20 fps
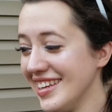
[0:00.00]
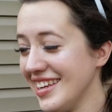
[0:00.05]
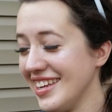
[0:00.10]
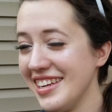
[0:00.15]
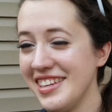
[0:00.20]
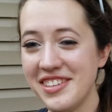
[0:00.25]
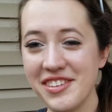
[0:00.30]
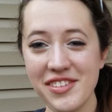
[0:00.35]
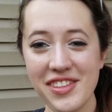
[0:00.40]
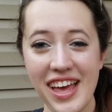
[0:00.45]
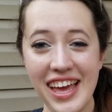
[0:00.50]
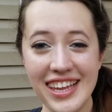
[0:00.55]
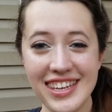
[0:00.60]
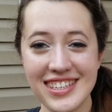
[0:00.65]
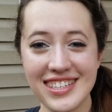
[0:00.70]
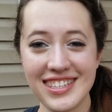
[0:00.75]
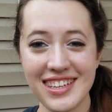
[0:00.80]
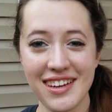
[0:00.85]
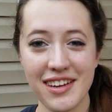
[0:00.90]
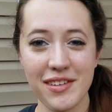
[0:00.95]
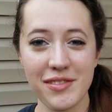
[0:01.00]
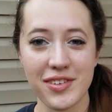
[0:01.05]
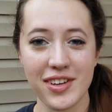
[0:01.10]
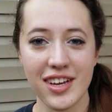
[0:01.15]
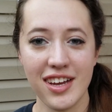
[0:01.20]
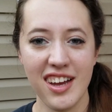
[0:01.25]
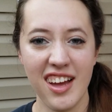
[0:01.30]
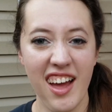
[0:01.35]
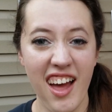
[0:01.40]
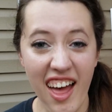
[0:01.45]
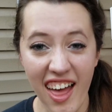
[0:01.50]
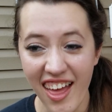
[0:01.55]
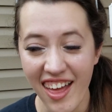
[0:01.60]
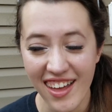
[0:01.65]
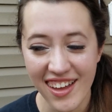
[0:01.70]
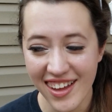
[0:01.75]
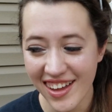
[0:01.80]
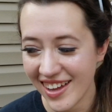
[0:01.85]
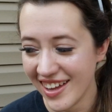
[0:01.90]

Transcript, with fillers: Did you do that instead of ah?